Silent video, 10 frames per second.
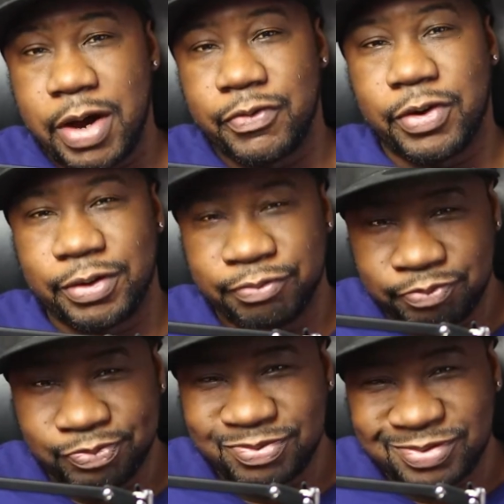
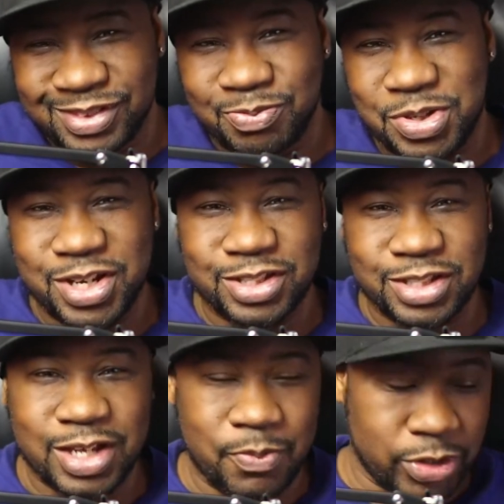However,
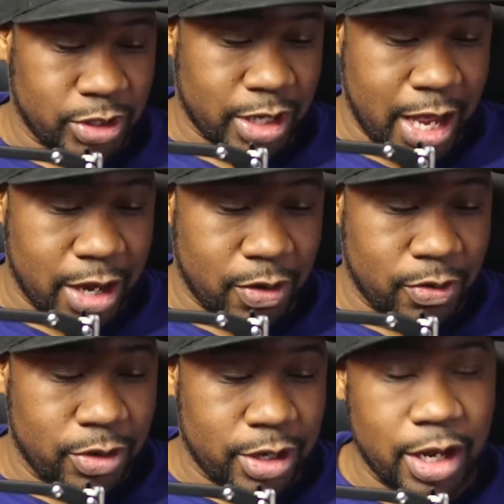because since I'm in
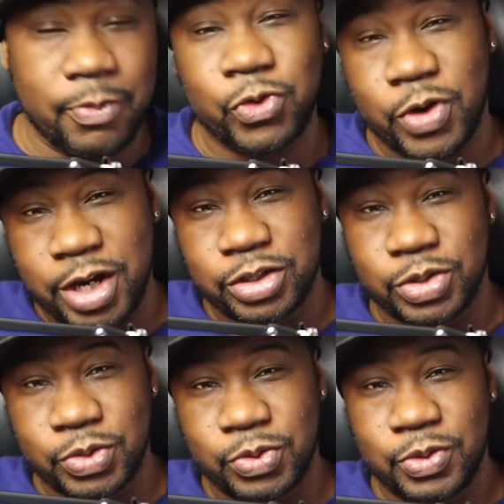Chicago and I'm
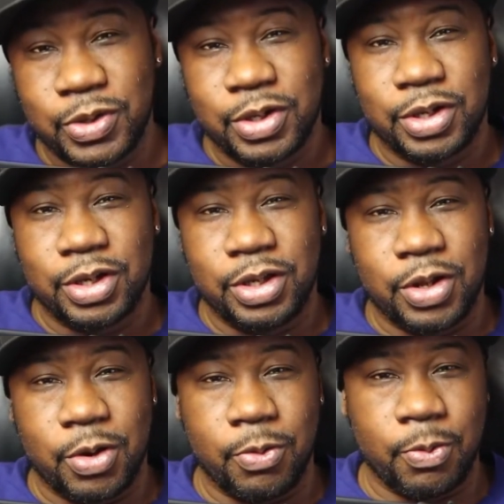trying to,
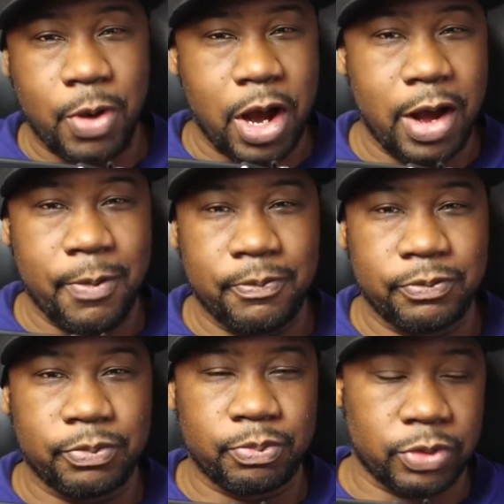you know,
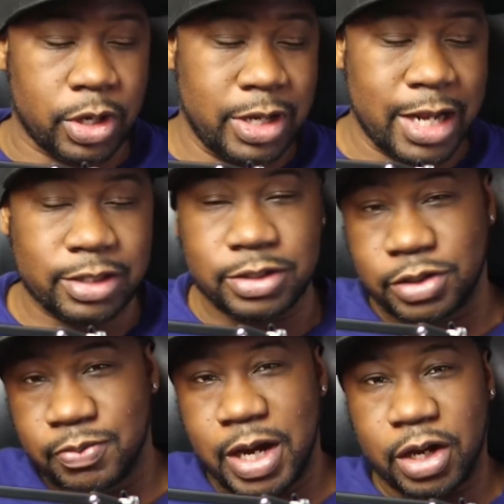
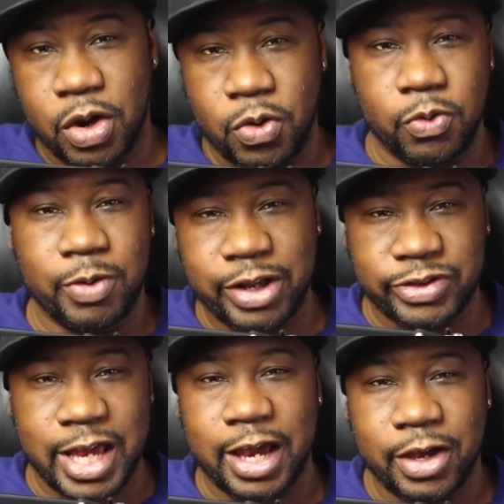connect this to my
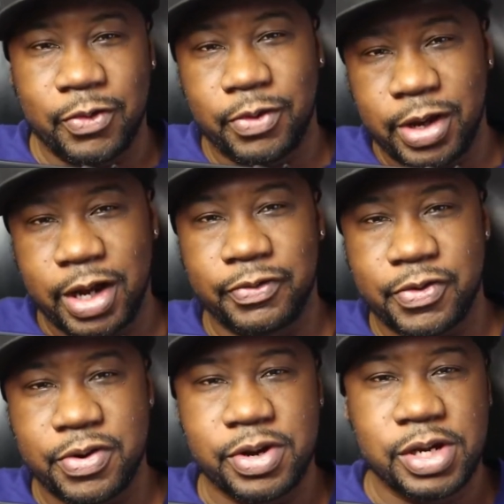coat, my jacket,
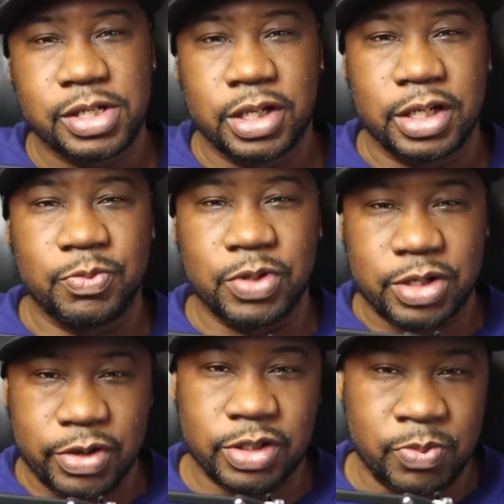whatever,
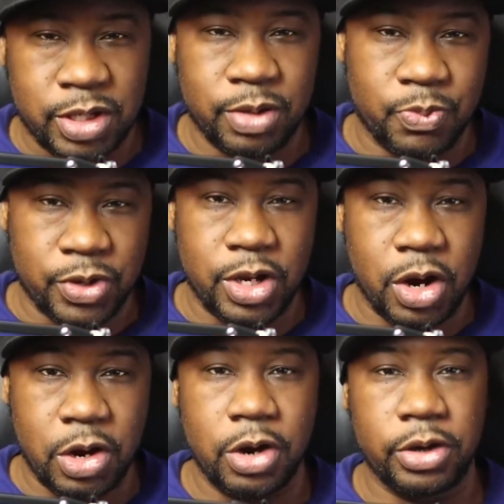it becomes to be a
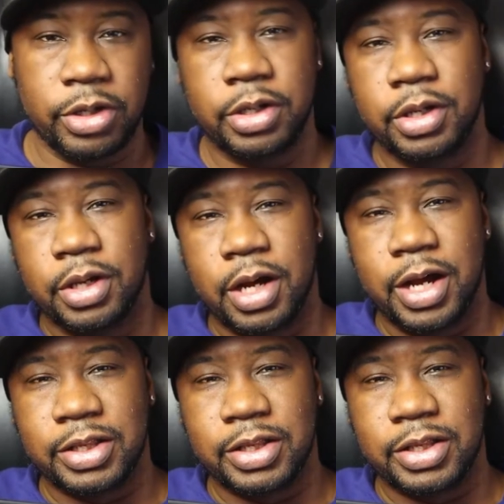pretty hard